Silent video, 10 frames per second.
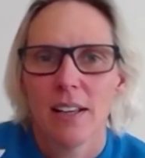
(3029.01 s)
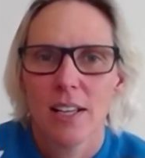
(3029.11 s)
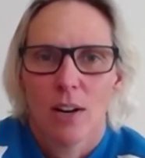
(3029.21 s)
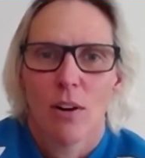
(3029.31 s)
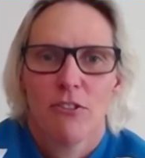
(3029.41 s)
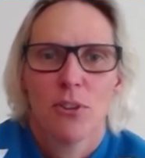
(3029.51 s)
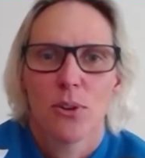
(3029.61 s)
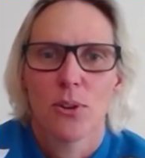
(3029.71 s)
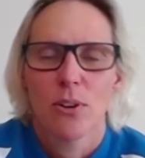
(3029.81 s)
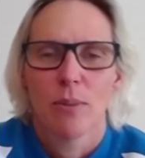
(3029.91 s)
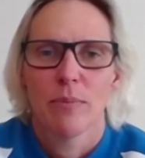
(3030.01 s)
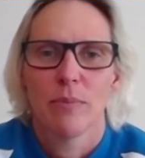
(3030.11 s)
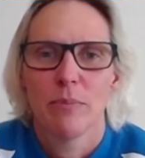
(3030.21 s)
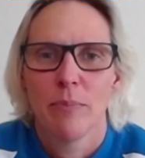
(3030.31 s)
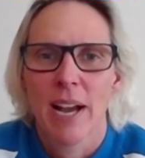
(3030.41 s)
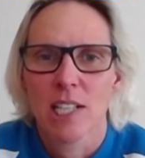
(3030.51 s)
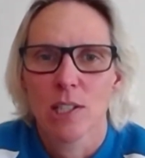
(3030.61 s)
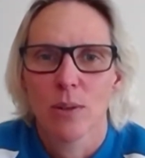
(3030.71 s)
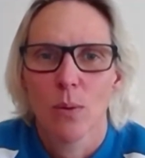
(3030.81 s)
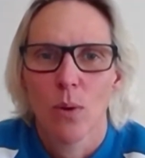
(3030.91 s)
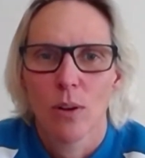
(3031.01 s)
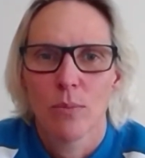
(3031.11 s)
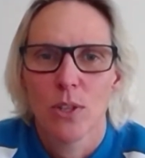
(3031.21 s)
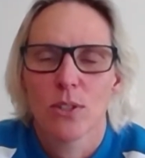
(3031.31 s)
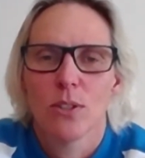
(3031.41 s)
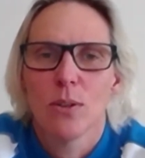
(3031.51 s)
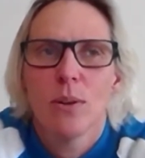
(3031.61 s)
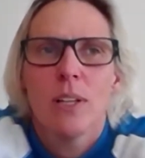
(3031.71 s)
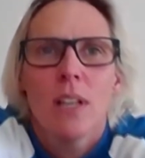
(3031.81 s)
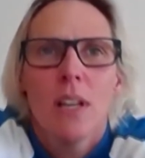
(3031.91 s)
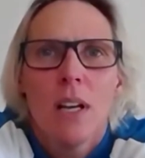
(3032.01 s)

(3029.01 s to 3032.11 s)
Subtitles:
you know, I feel good. I'm back to what I'm used to doing.